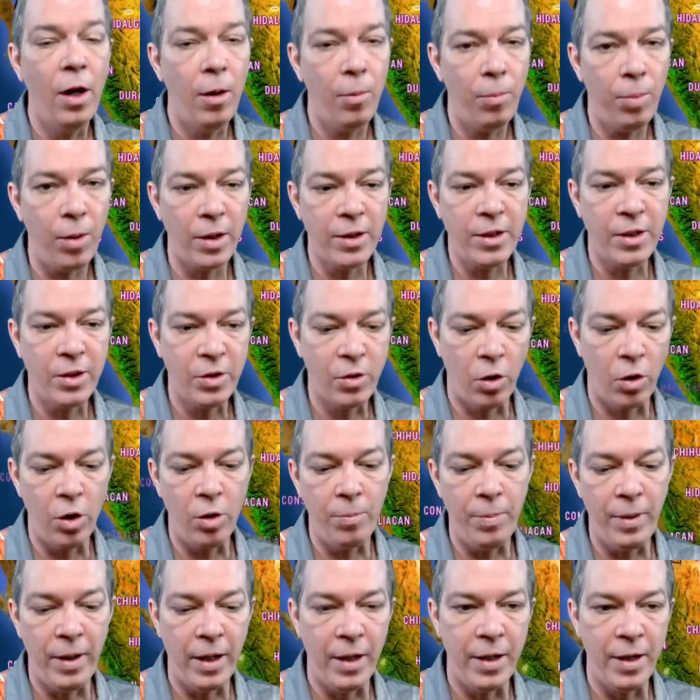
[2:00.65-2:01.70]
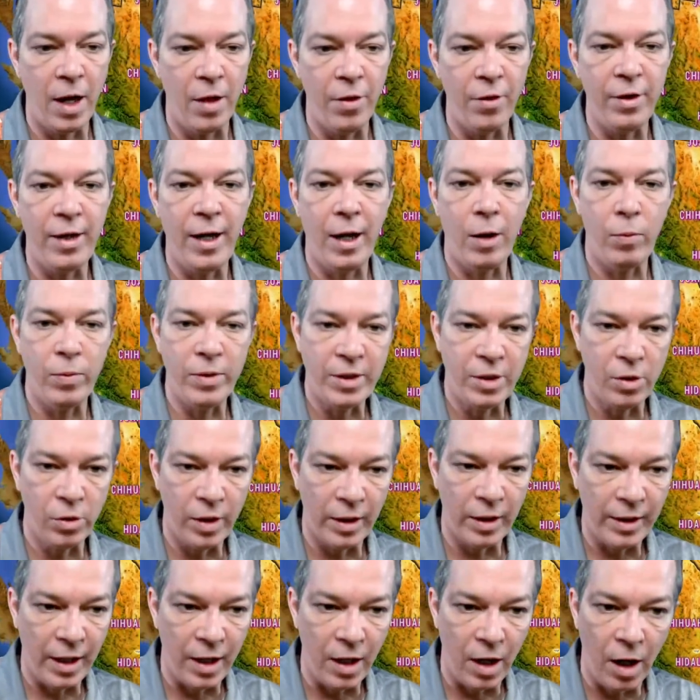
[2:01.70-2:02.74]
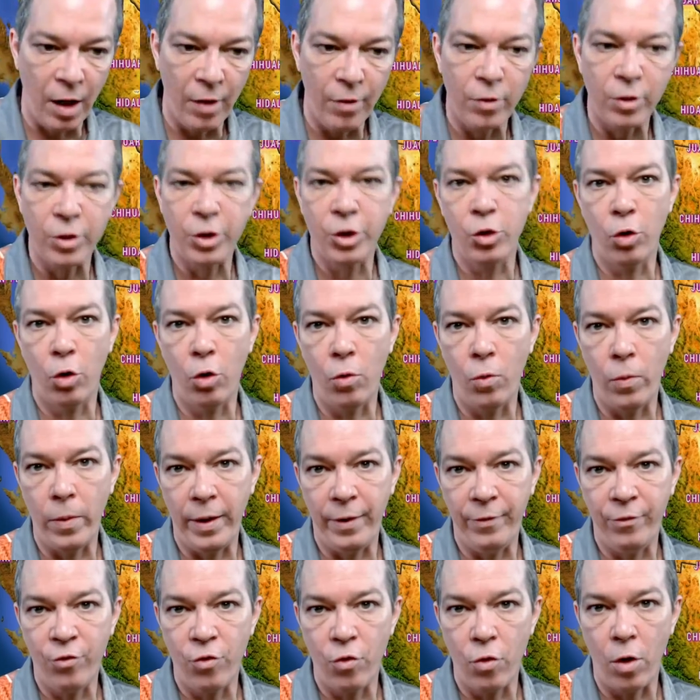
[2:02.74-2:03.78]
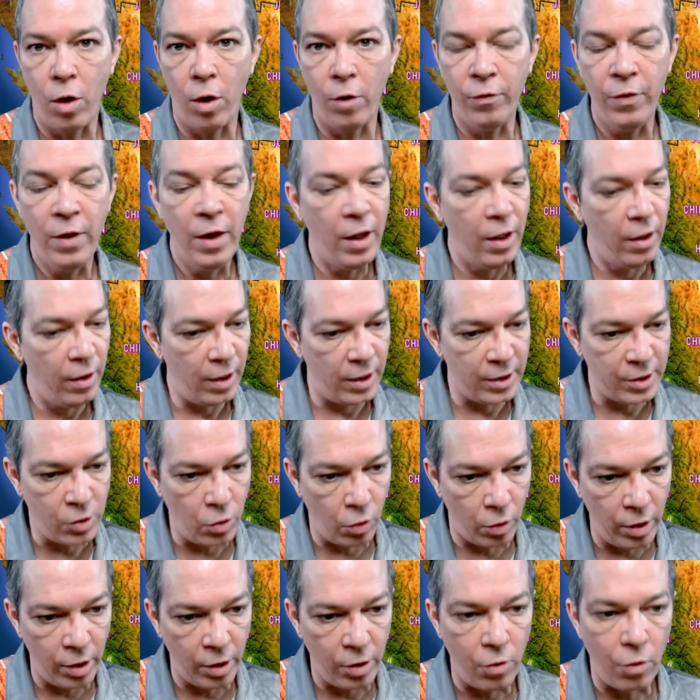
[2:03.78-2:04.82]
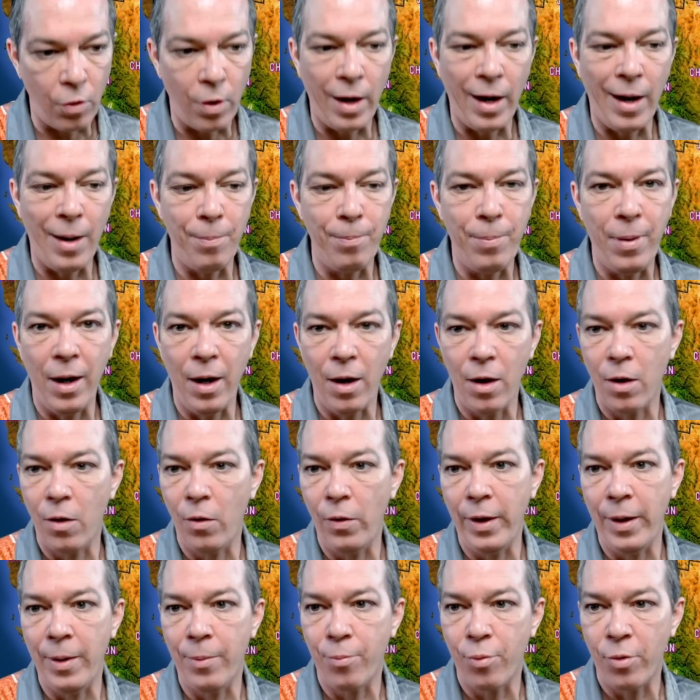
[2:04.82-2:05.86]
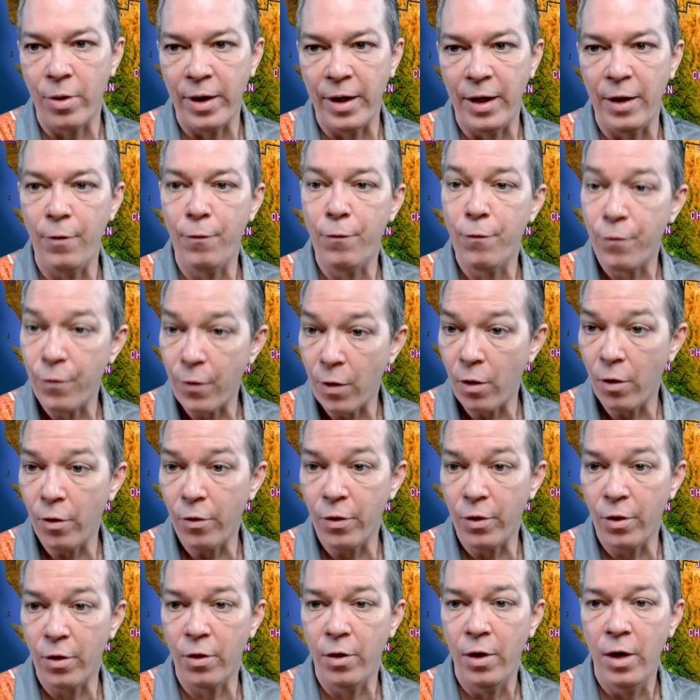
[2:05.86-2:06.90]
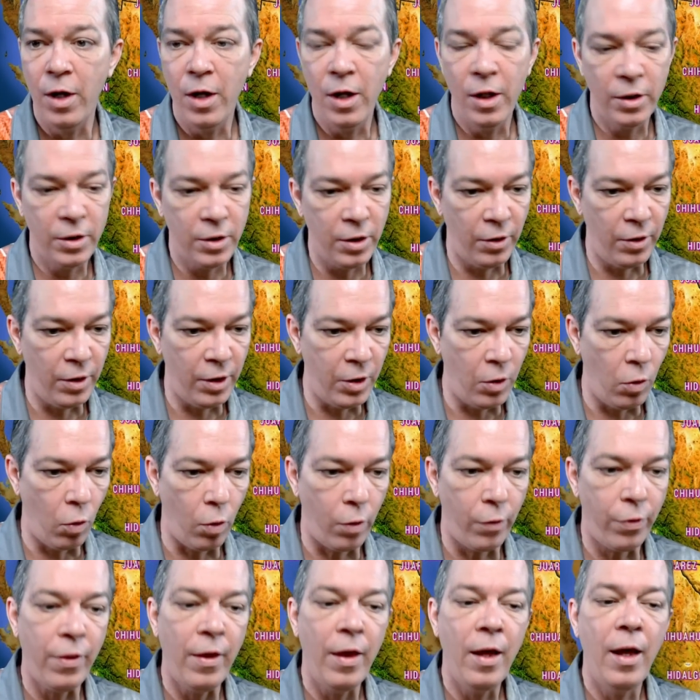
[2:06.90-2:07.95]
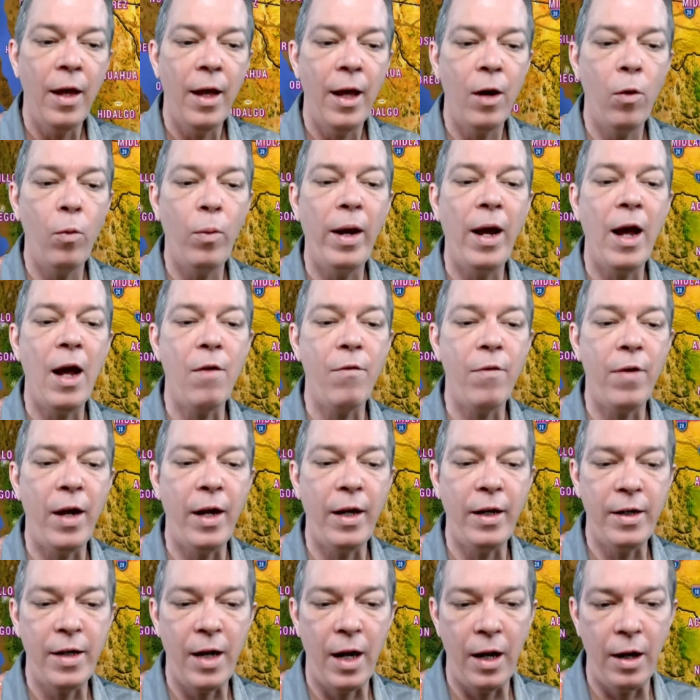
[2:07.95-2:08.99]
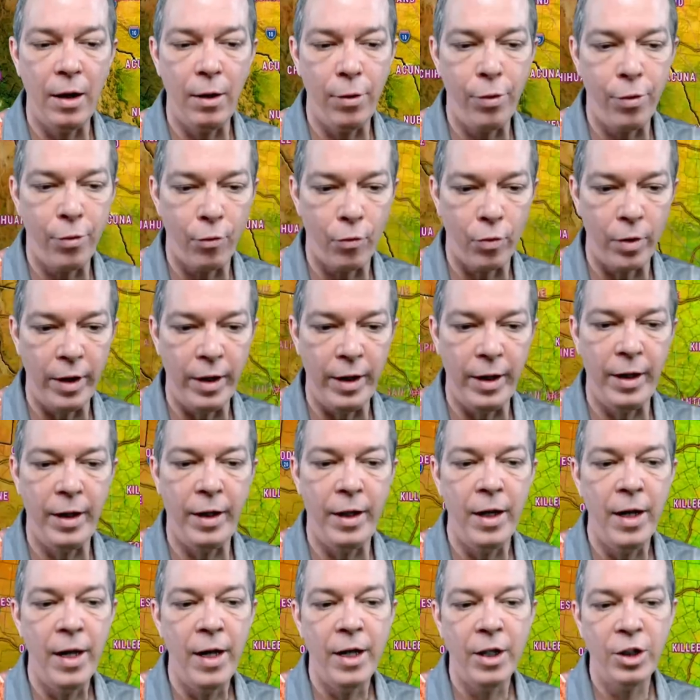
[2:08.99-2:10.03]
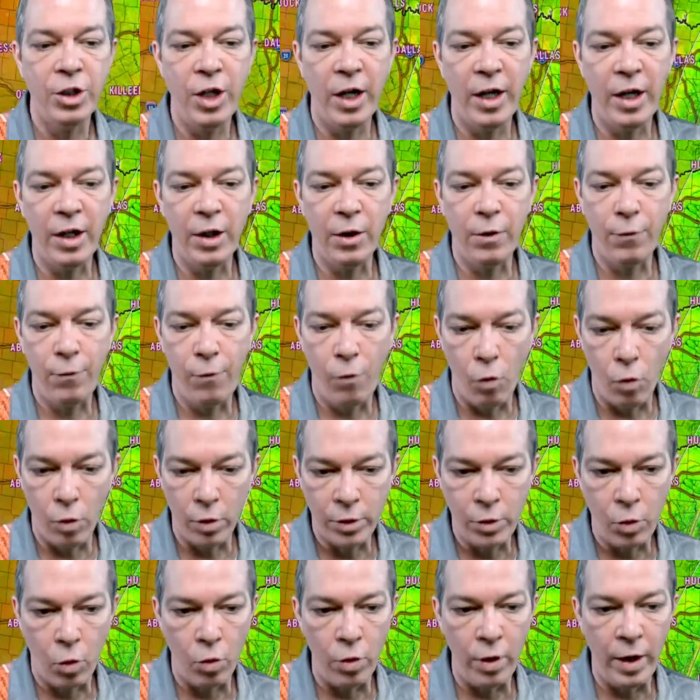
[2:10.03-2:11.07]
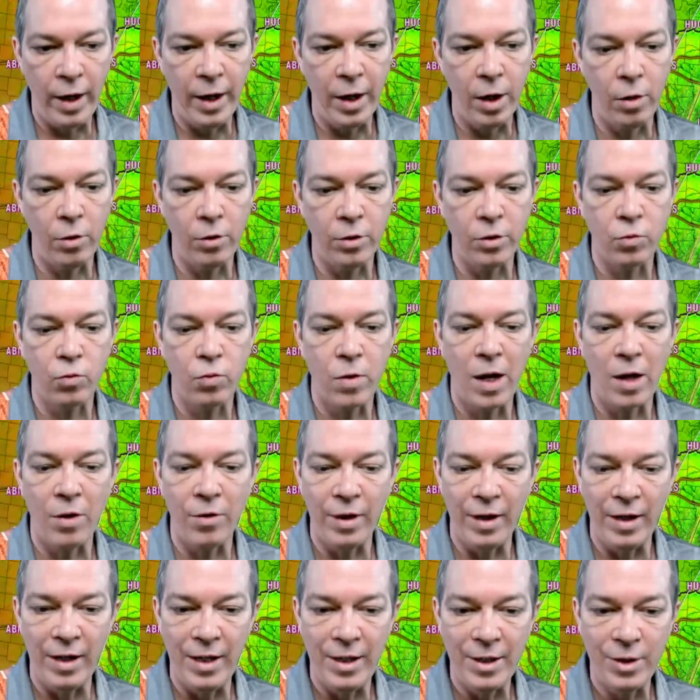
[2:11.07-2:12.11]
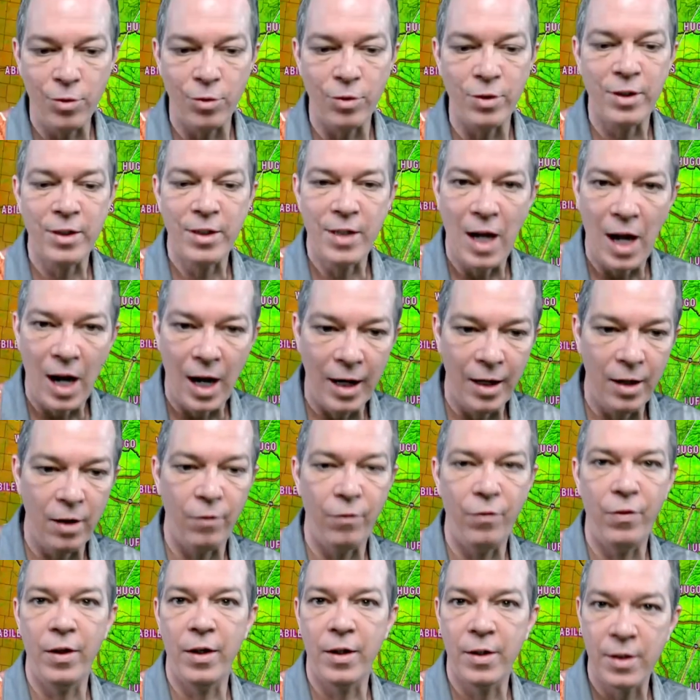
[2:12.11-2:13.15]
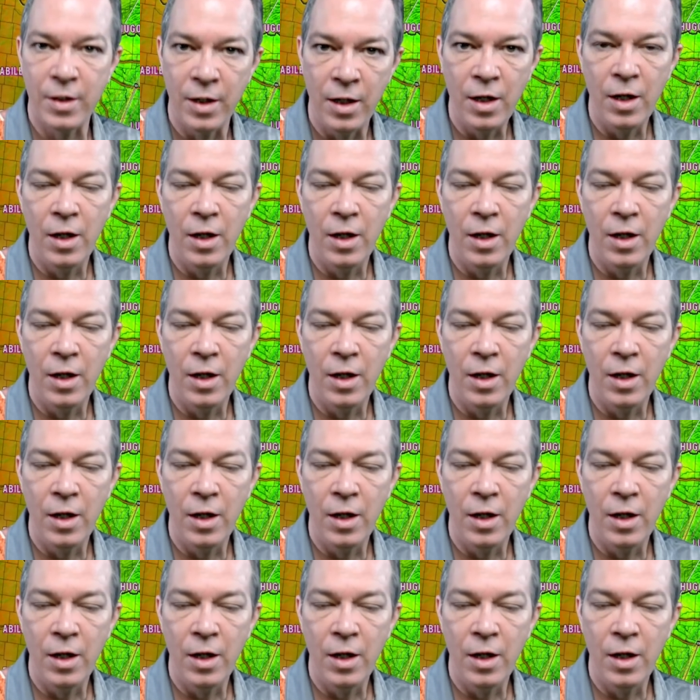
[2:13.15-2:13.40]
Plus, it's going to be another day. We still got that other shortwave trough that's going to grab Beryl and bring it further to the north. And we have a day 3 chance for tornadoes around the eastern side of this